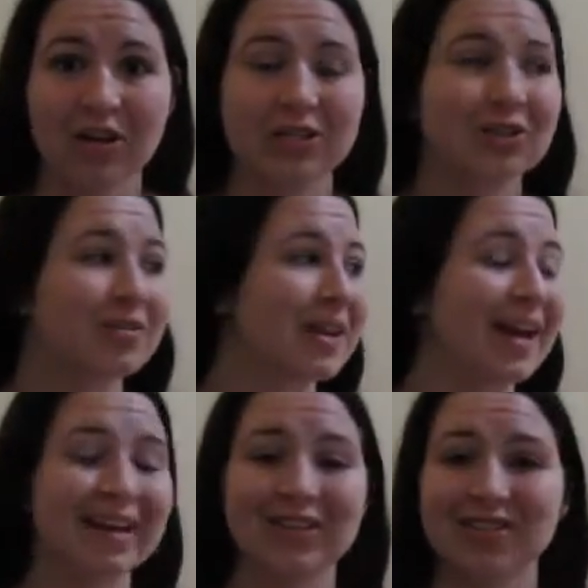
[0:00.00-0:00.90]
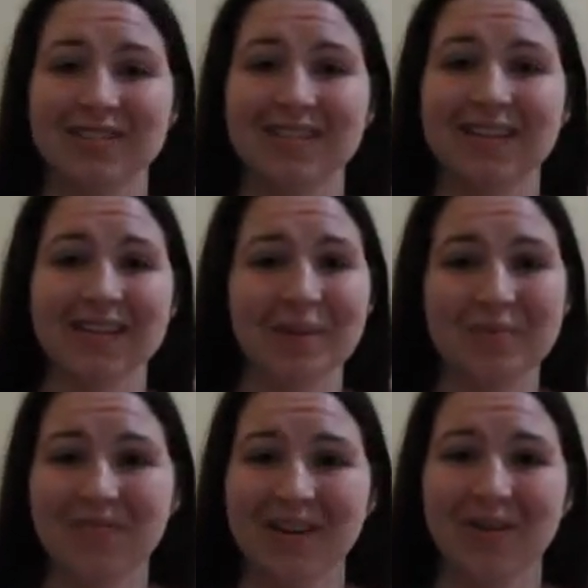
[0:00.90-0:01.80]
so that I can just get up
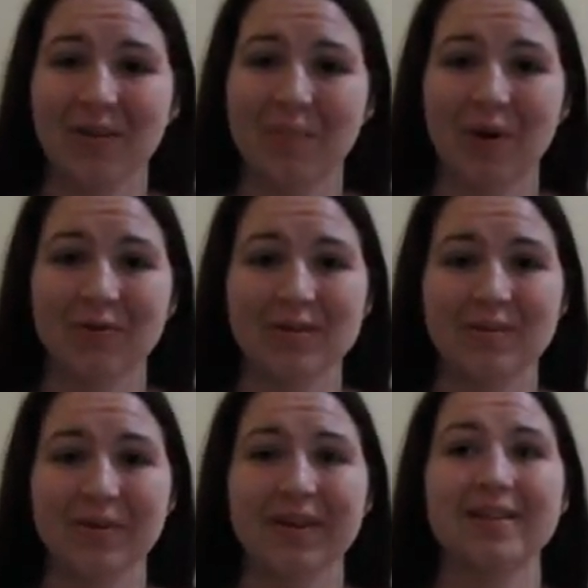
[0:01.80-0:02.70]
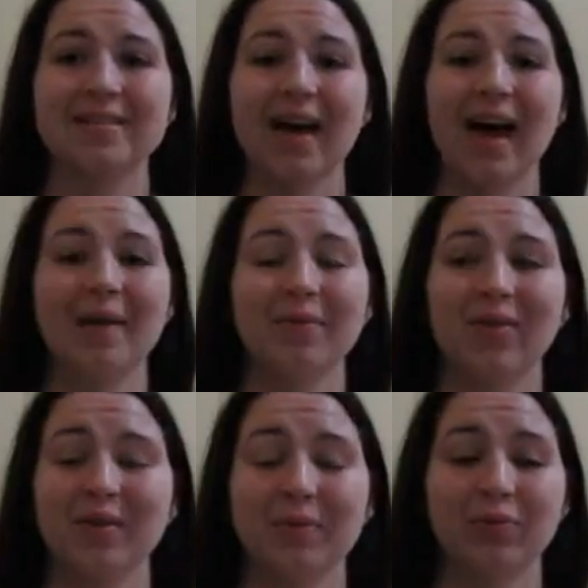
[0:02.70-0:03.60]
a video and post it because I'm
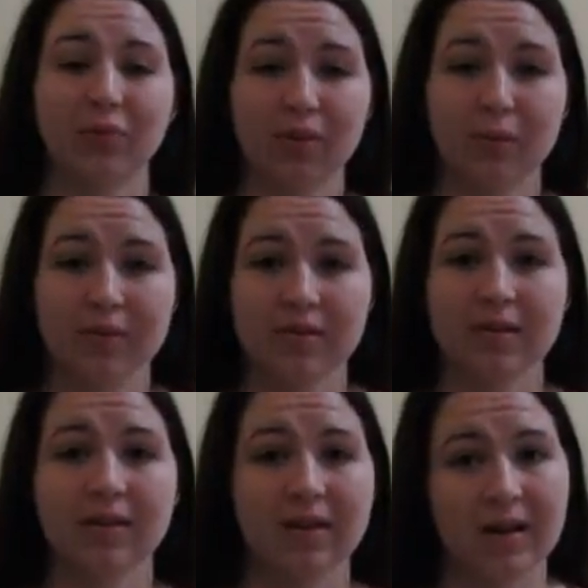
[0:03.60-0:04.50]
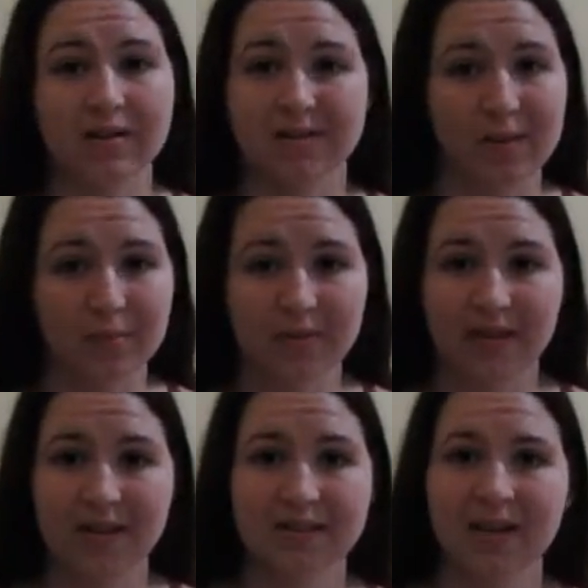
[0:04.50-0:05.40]
going to be really busy in the next couple of
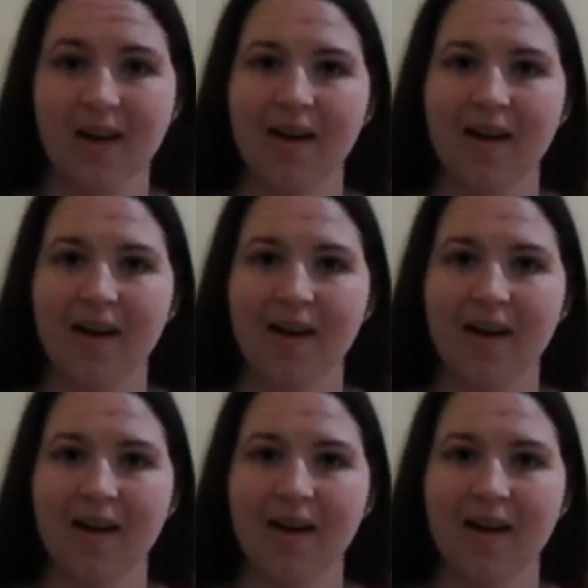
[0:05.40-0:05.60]
days